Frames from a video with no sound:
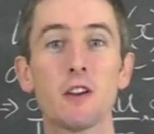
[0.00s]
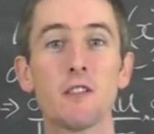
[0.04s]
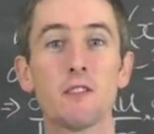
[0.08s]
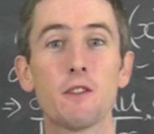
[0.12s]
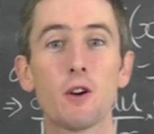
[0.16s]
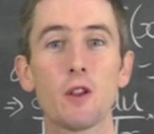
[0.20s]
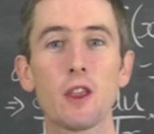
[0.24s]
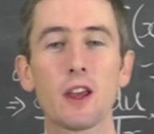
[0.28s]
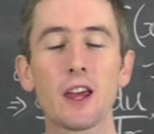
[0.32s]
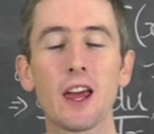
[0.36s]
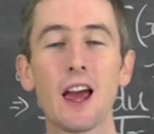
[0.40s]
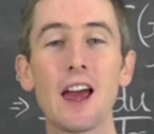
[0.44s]

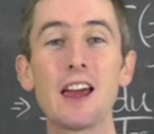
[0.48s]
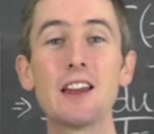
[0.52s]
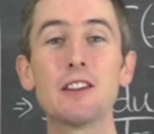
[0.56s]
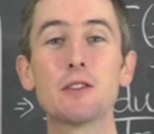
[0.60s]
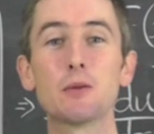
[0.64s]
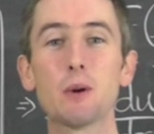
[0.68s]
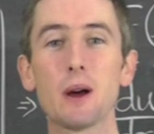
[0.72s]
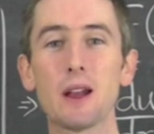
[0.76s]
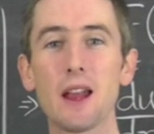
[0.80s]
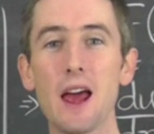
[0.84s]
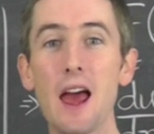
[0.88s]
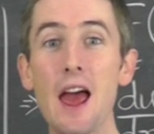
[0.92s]
for the case
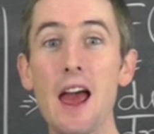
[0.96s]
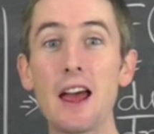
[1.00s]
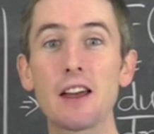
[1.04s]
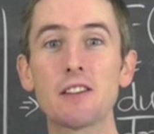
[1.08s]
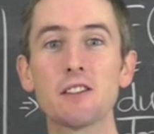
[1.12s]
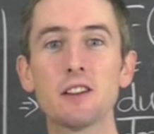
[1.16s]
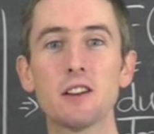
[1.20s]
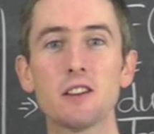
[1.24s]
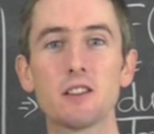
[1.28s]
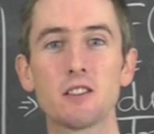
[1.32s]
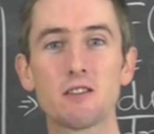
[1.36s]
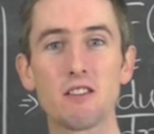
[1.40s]
when
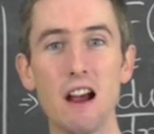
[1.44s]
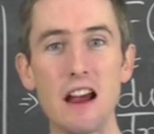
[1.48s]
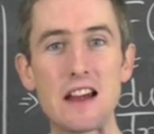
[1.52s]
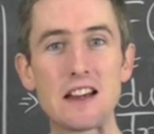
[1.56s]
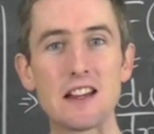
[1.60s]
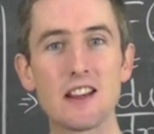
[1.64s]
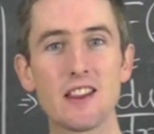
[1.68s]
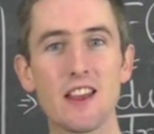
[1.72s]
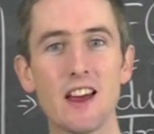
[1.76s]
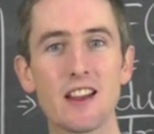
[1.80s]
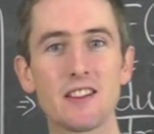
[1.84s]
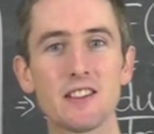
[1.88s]
x is
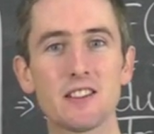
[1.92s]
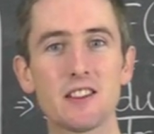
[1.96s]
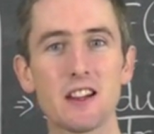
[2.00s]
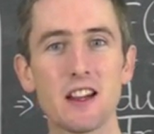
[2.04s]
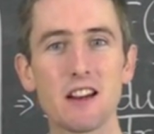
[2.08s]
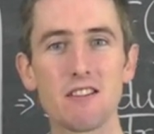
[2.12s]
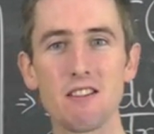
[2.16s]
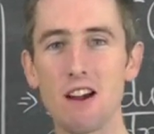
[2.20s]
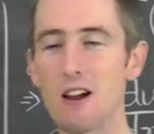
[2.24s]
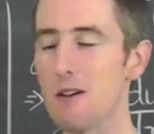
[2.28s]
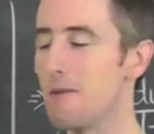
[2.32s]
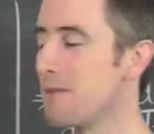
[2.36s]
greater than
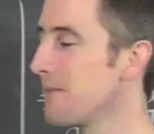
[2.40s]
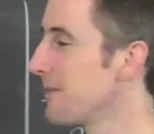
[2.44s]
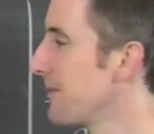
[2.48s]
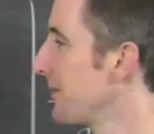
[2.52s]
0.